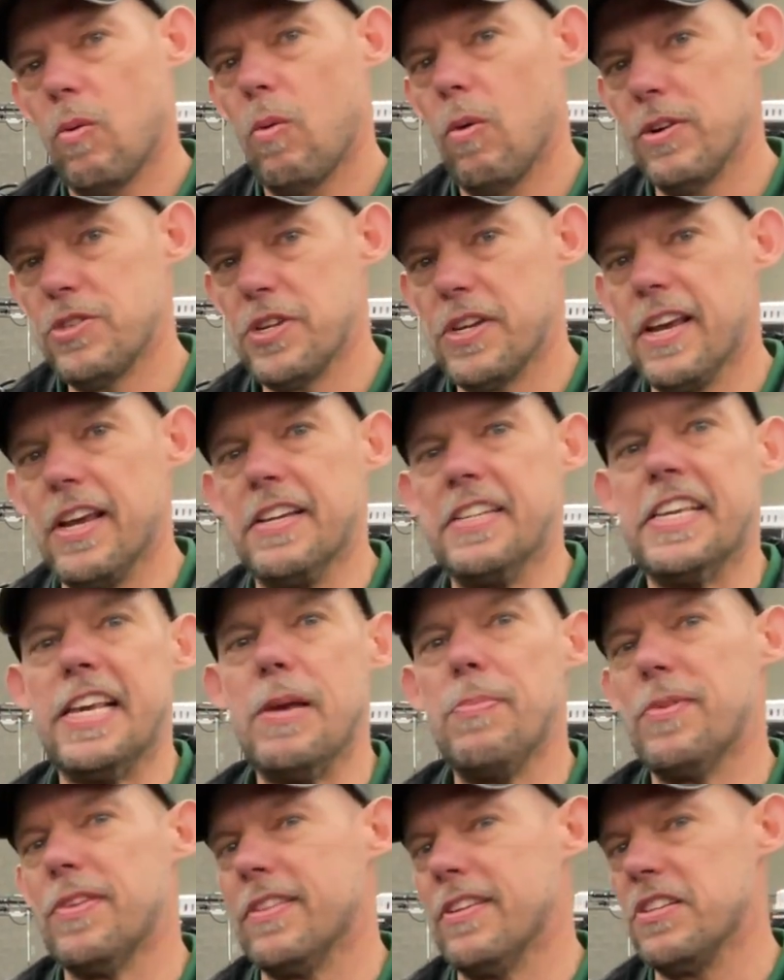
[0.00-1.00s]
once again,
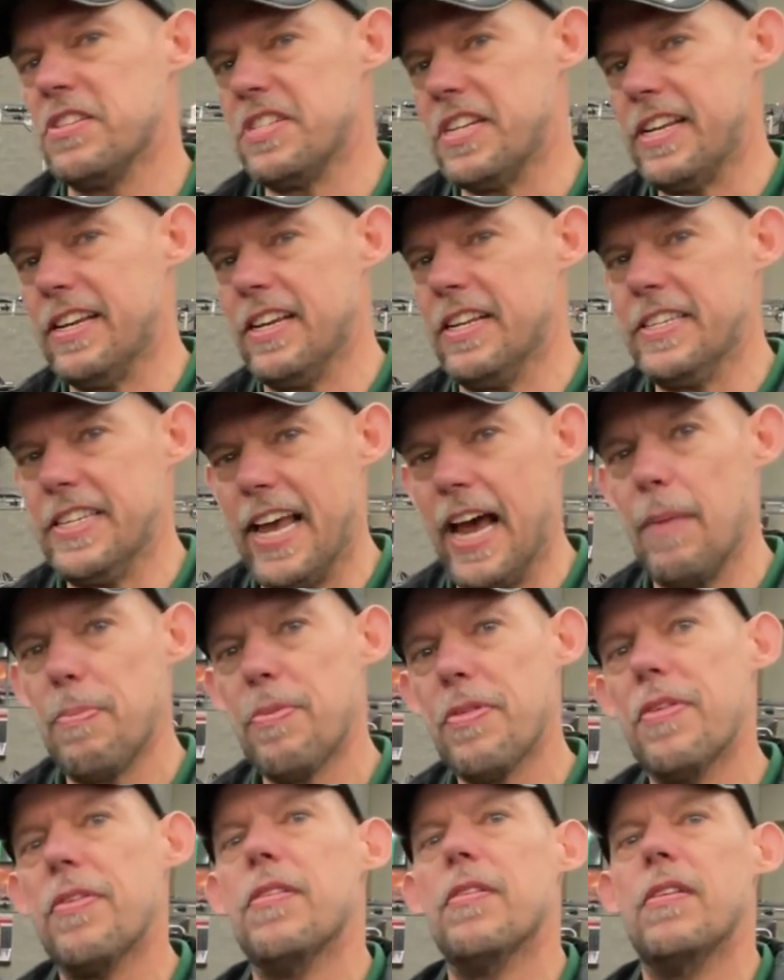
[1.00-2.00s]
keeping the seed at depth
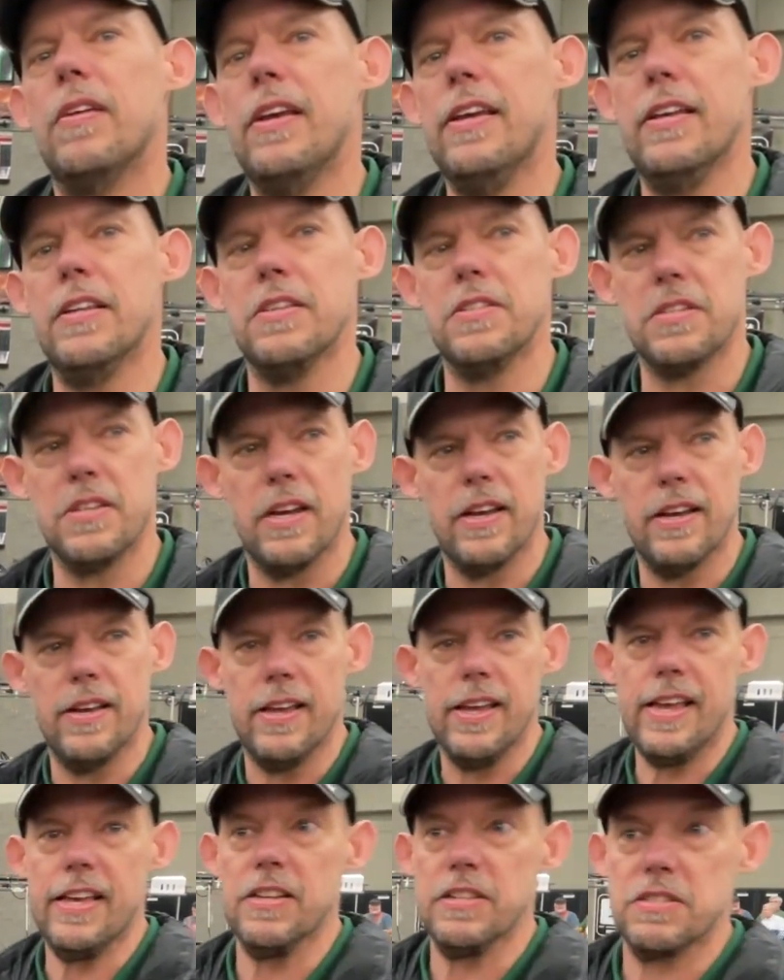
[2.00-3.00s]
is
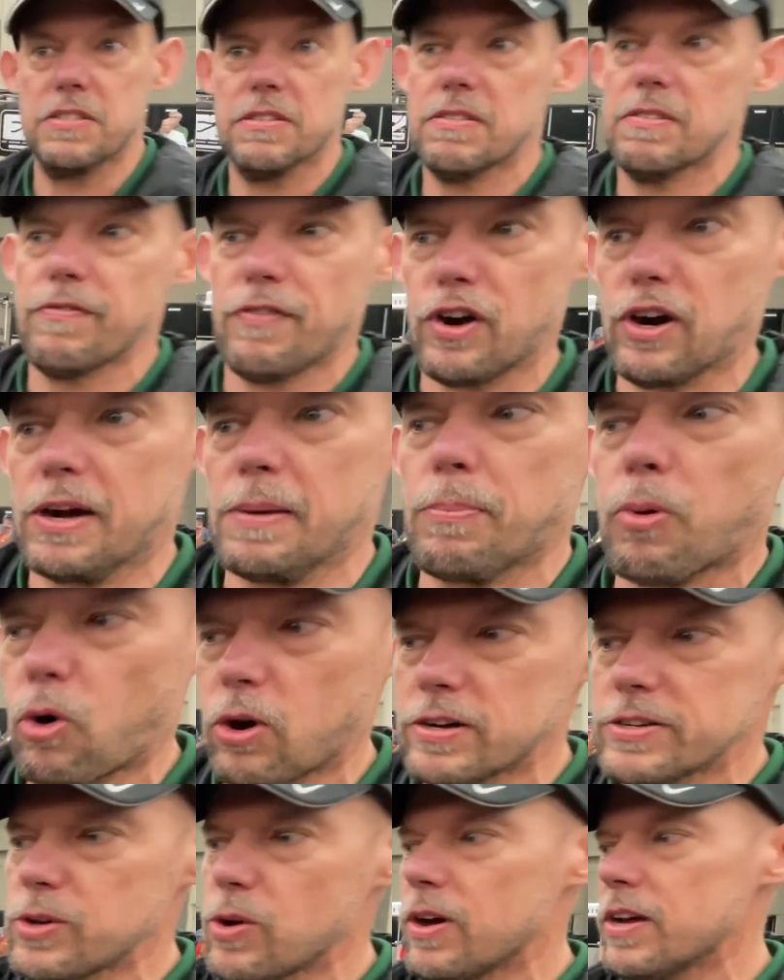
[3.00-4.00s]
very important
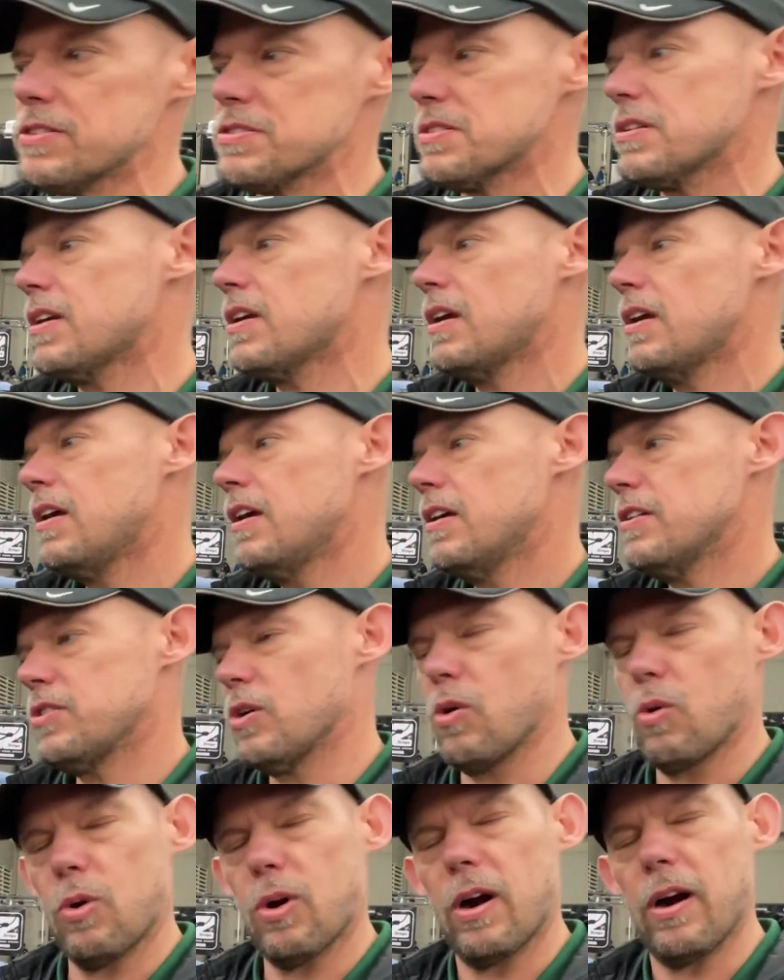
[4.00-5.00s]
to us. So
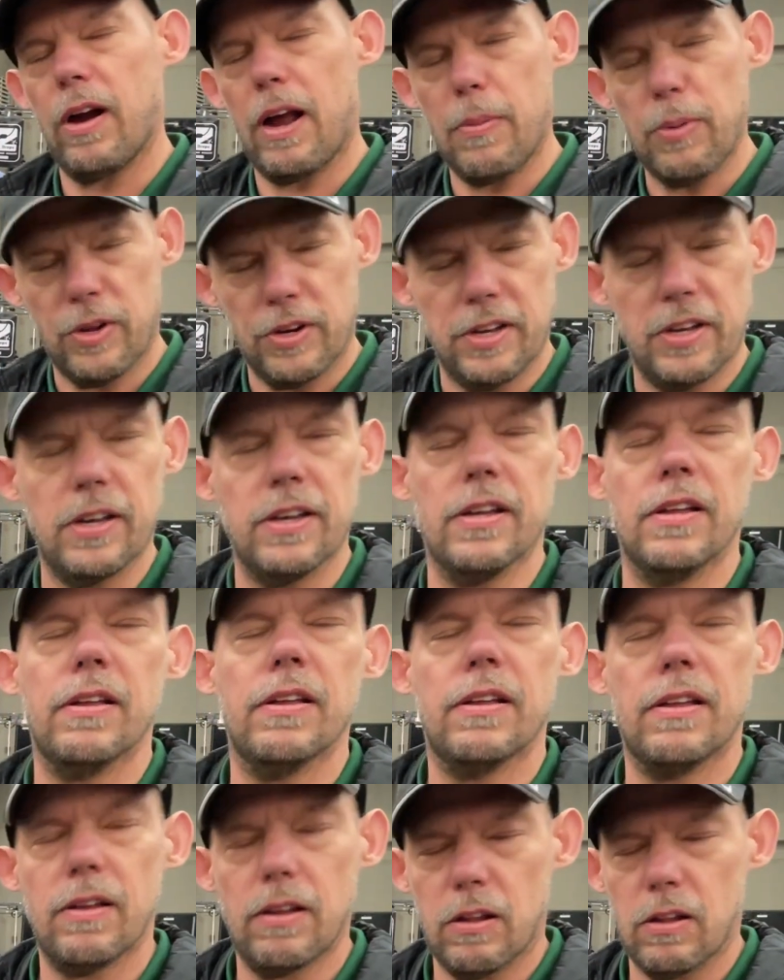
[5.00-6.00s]
we're able
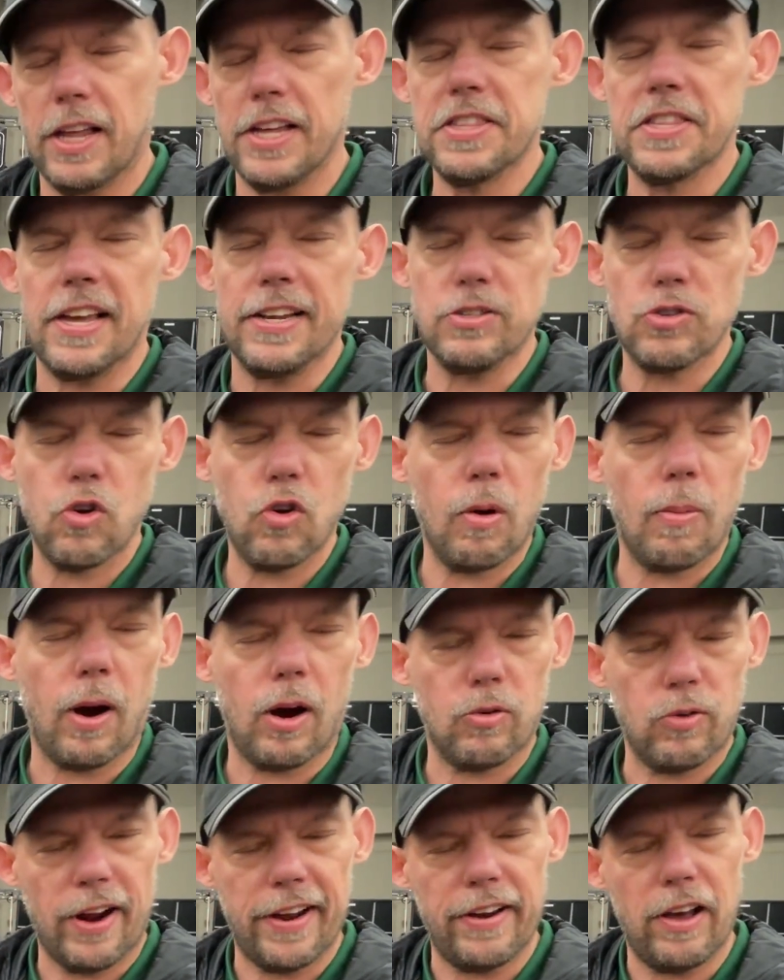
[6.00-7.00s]
to let that toolbar
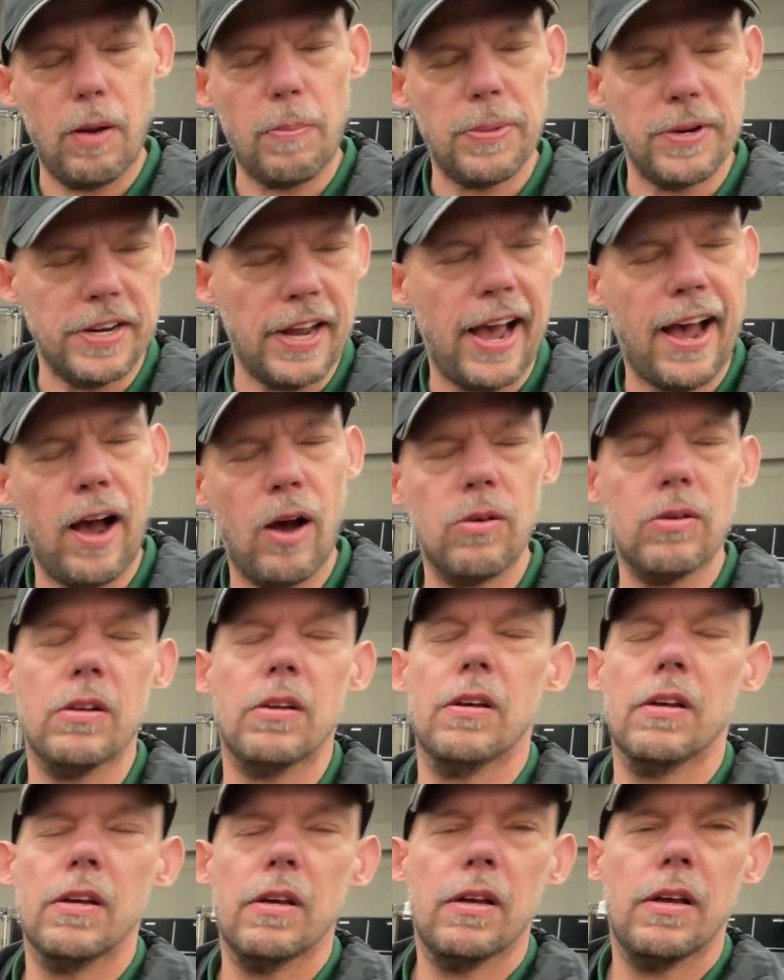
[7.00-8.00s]
right up and down
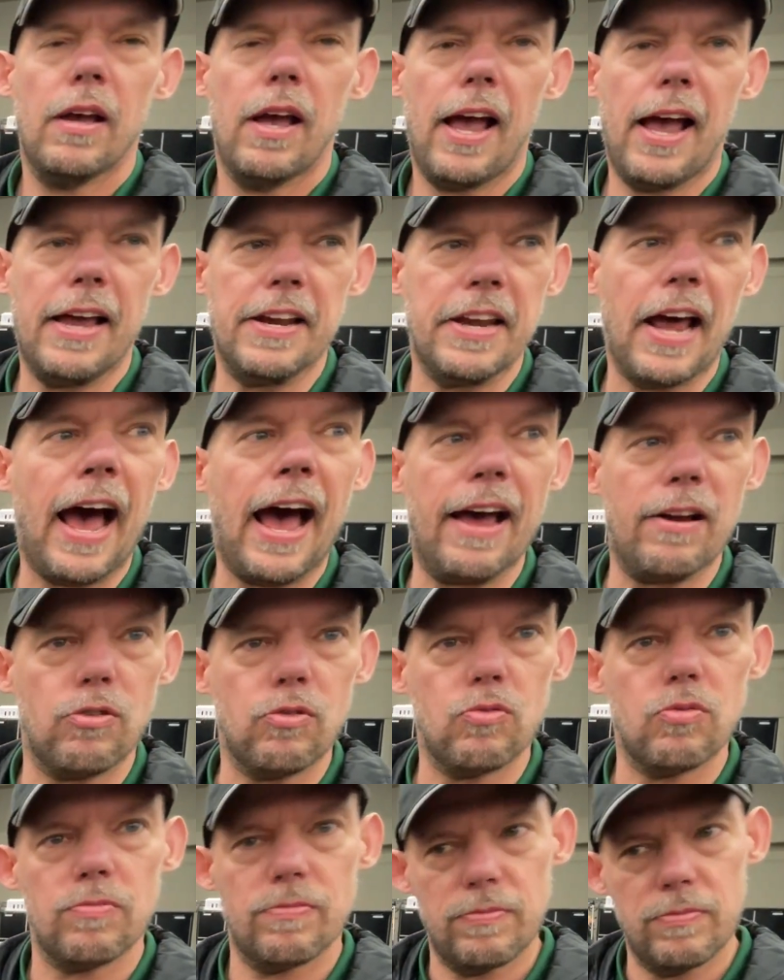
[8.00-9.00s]
and
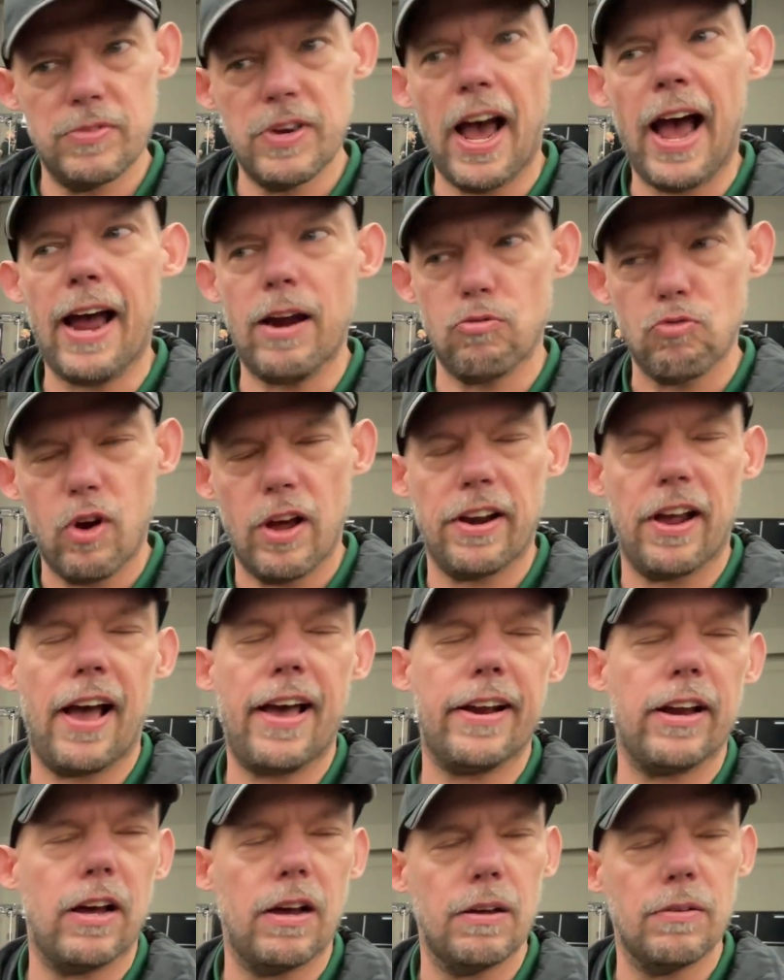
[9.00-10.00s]
not run out
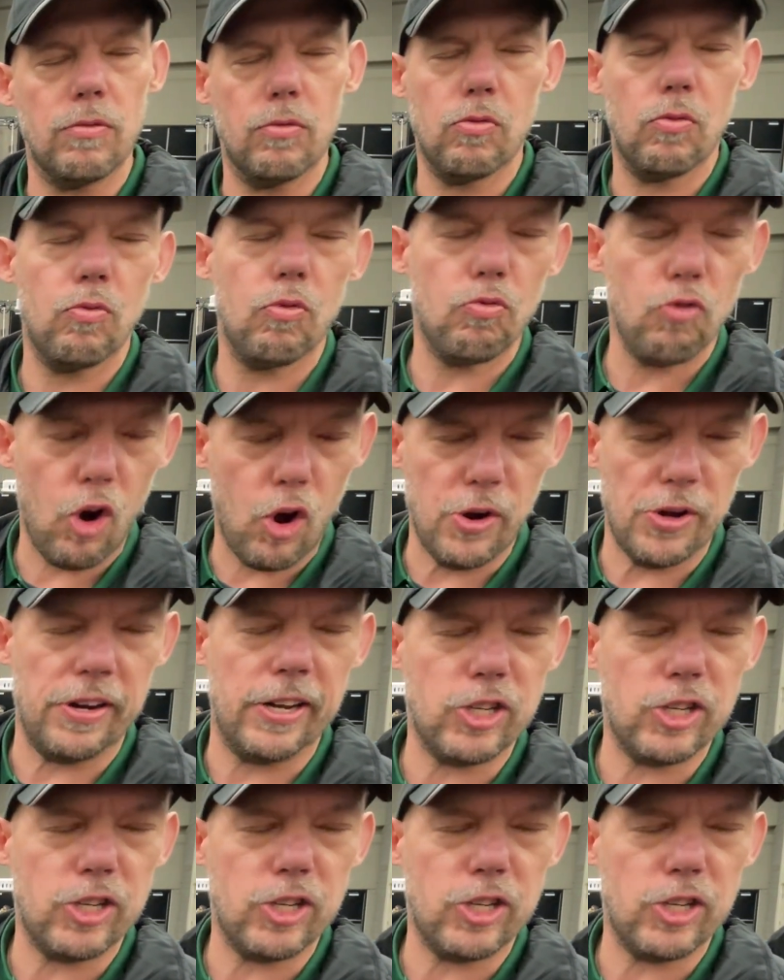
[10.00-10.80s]
of row unit